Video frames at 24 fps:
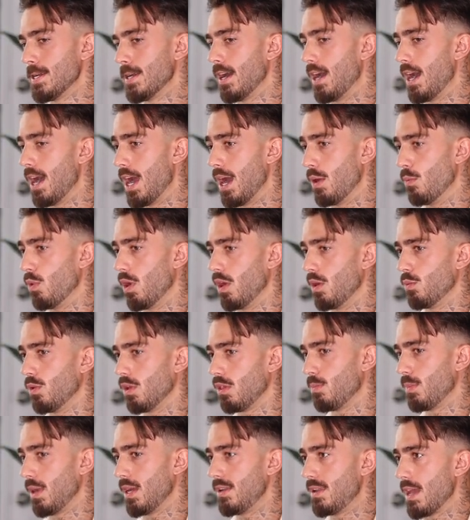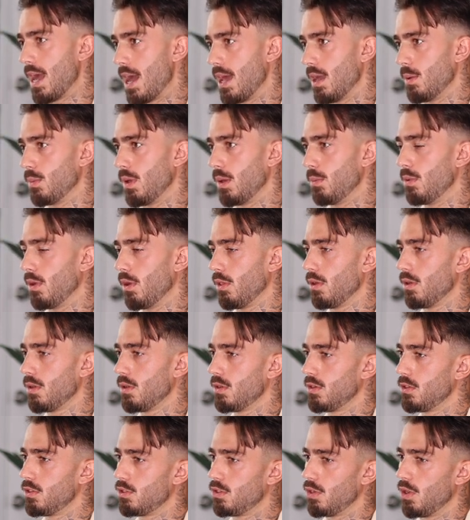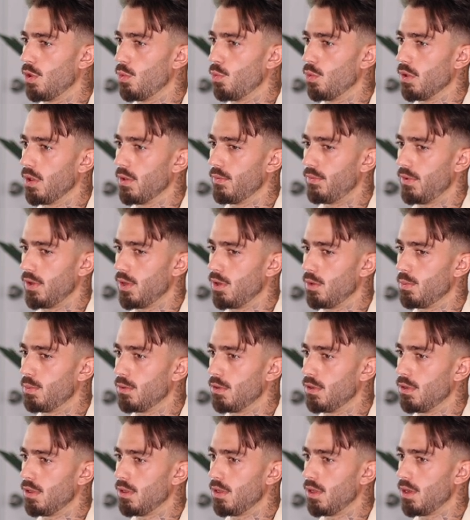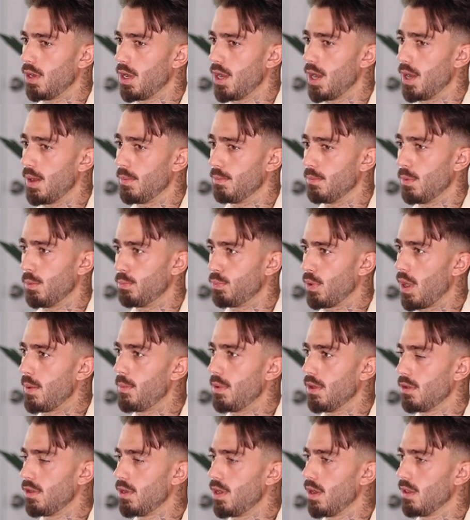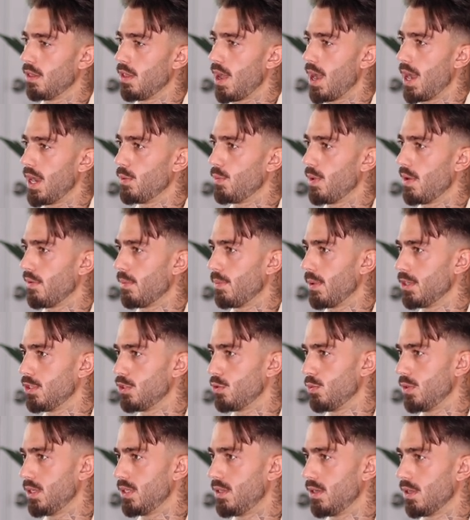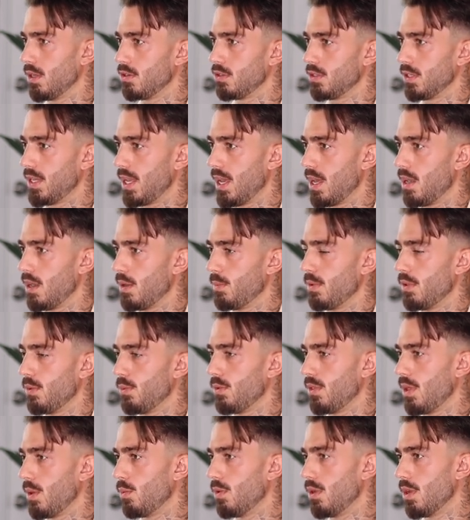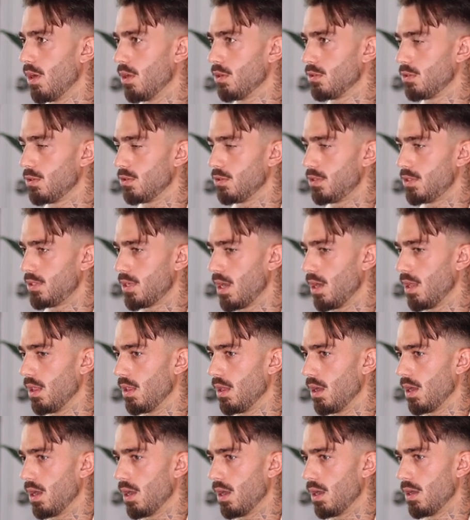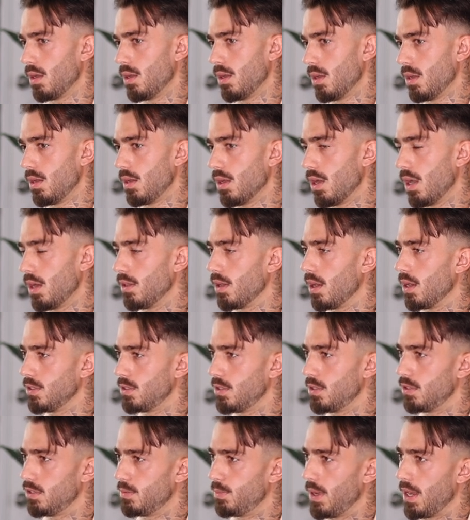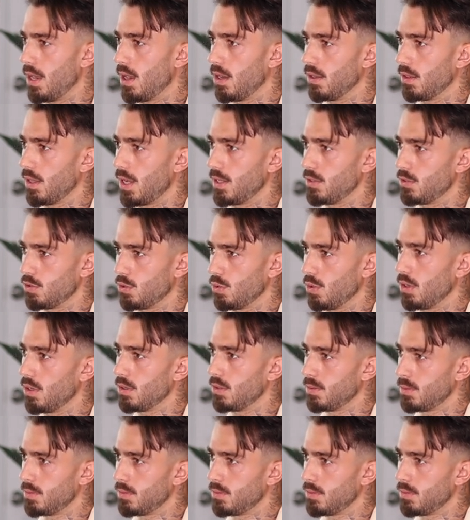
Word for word: I run it with my dad and my brother. So we're available primarily online. We have a bunch of retailers in Canada, but then we also sell on the Hudson's Bay online store.